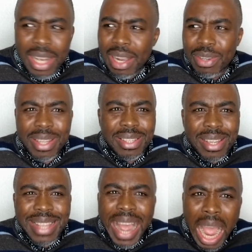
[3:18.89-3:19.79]
these
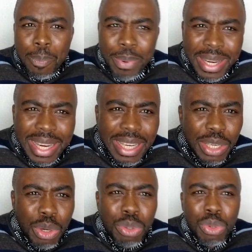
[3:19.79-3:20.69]
things are happening,
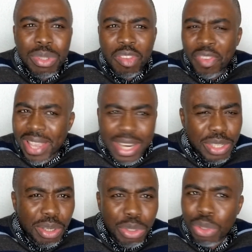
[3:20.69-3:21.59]
no
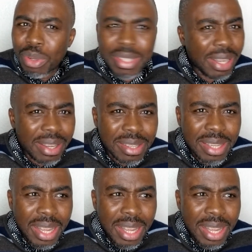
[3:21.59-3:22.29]
notification, no notice.